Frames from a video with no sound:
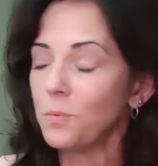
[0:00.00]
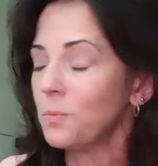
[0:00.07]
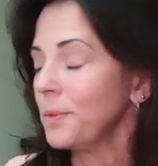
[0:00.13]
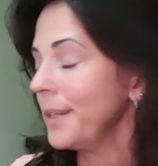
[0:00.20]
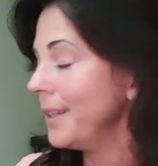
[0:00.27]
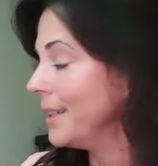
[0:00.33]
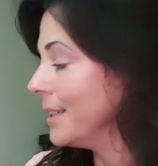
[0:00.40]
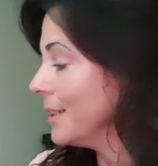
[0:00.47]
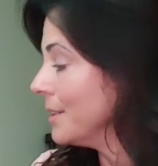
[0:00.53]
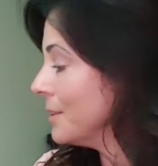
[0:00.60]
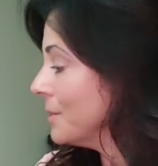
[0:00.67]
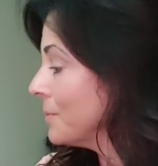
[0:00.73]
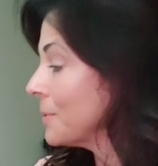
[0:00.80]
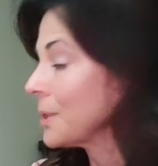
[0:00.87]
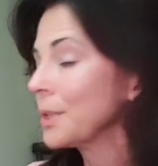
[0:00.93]

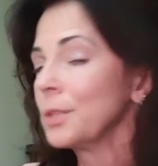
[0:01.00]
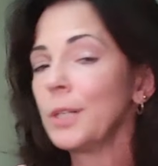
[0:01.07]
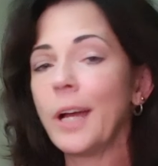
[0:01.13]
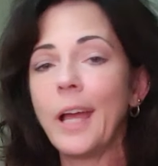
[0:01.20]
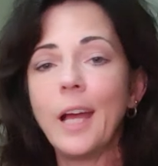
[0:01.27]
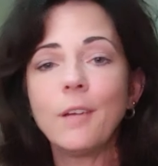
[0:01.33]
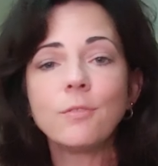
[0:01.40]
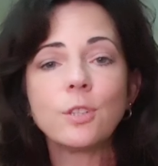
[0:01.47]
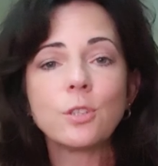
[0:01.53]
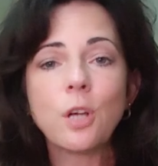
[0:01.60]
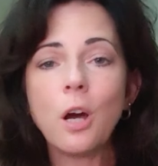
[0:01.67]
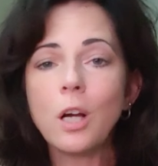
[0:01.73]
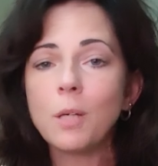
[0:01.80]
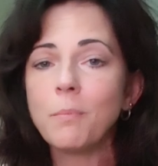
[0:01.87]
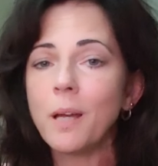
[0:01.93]
Well, we're gonna have to
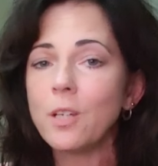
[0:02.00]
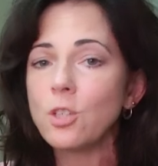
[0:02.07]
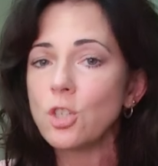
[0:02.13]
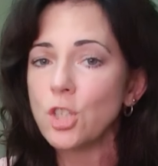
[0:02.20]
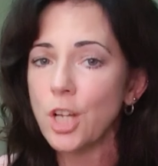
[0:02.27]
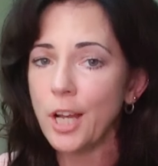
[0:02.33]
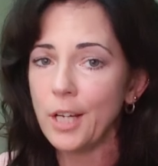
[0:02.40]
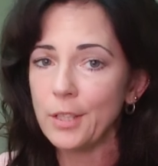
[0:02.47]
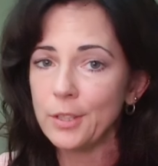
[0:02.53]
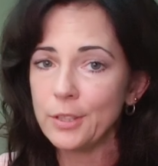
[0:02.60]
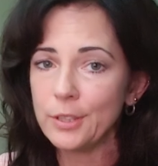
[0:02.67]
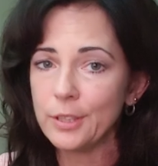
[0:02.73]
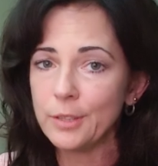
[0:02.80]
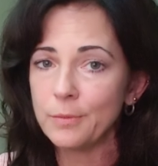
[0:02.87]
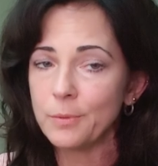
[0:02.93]
talk about your
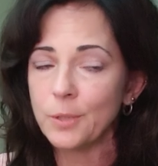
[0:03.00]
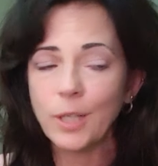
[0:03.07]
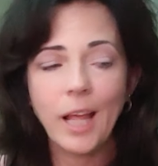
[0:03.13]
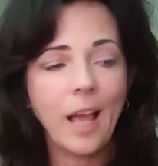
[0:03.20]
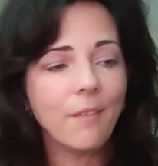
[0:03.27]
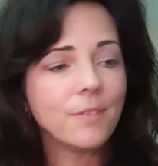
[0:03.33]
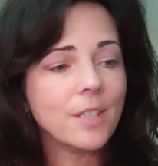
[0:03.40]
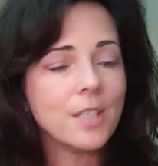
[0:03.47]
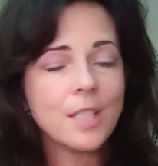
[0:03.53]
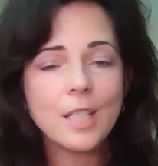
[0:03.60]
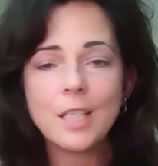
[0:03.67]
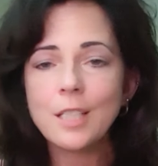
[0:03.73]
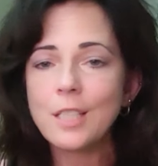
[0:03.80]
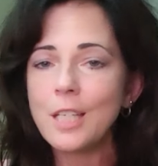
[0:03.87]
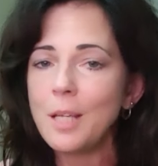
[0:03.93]
childhood. We're going to have to
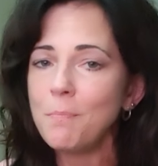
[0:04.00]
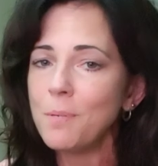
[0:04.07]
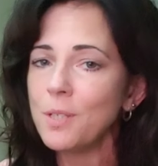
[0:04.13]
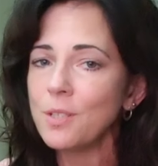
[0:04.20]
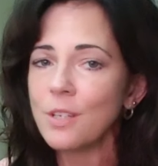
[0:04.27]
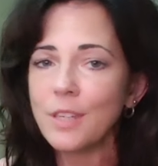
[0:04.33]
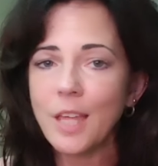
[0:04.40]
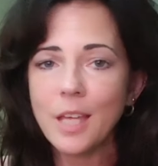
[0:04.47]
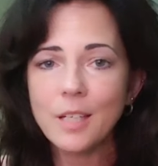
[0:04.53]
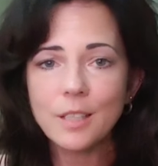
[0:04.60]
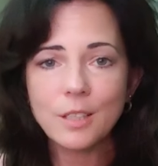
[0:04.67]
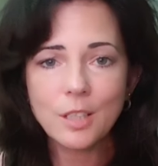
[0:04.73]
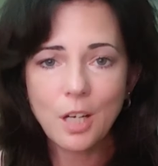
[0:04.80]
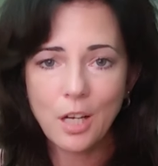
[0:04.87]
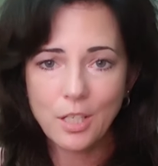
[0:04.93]
dig deep into that
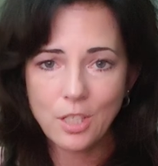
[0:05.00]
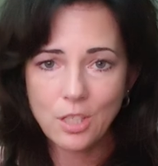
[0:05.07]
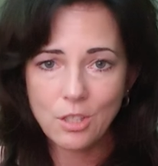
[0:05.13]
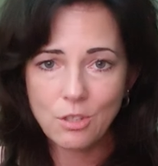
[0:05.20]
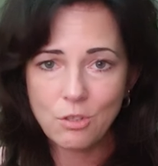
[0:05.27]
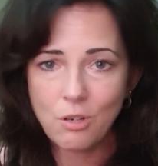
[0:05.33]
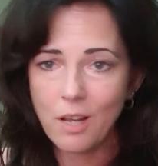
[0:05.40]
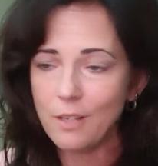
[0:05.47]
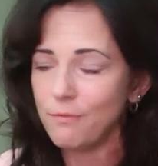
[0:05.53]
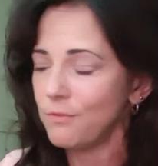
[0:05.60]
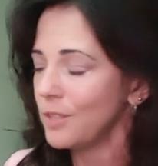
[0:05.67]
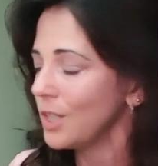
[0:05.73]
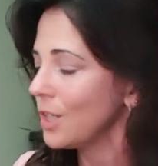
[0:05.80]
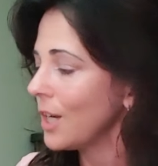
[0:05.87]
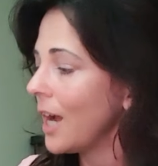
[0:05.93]
unconscious, try to
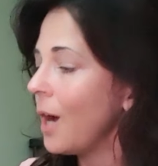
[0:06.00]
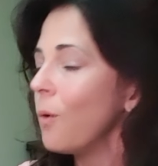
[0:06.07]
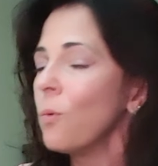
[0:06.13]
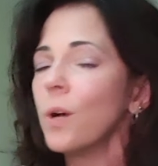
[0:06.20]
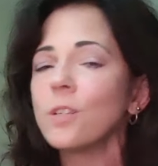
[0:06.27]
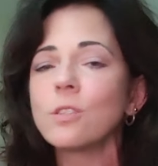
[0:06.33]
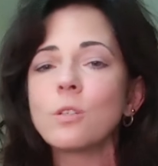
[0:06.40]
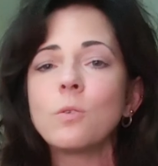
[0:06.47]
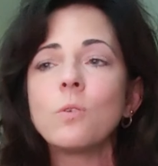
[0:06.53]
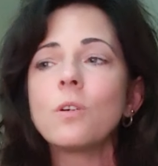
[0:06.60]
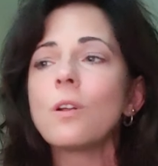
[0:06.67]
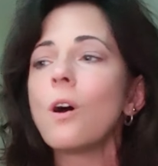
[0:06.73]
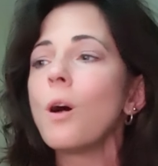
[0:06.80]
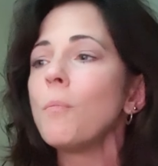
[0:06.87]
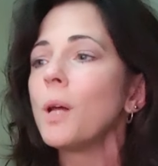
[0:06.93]
figure out what's
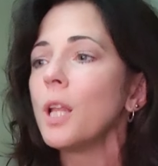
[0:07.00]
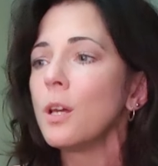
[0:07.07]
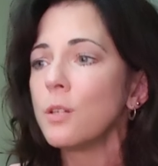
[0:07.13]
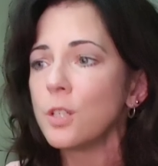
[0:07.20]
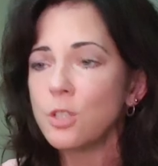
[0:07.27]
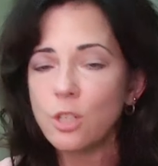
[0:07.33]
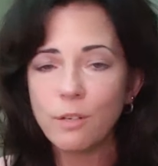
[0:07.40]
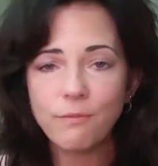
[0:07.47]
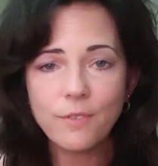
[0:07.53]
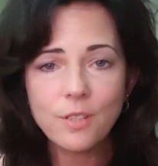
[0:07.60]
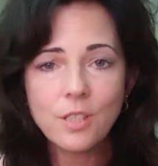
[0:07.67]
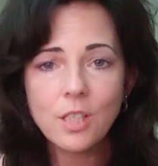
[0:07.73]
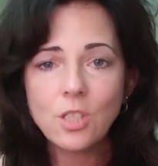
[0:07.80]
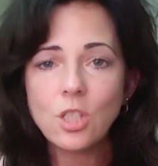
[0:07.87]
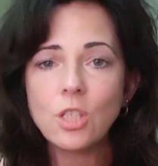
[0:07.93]
going on below the
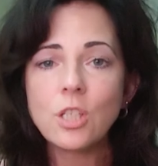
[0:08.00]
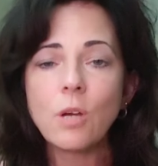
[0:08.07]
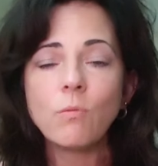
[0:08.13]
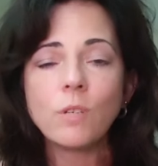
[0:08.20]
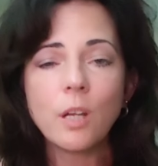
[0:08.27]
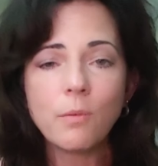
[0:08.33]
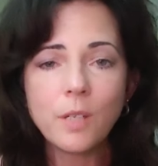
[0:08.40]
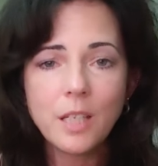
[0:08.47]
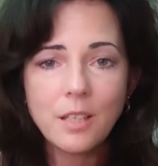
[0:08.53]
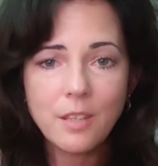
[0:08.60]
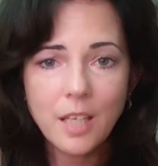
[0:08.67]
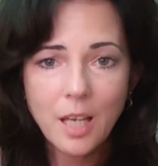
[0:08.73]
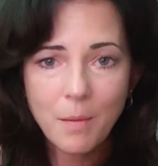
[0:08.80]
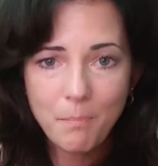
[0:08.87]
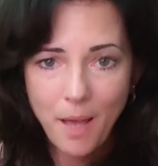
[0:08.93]
surface that you don't know
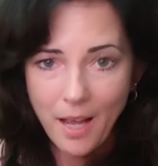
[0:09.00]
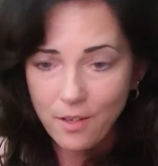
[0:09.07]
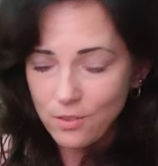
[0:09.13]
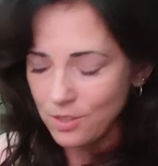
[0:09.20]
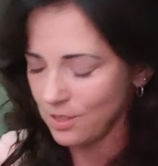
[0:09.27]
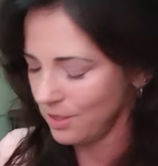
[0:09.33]
anything about.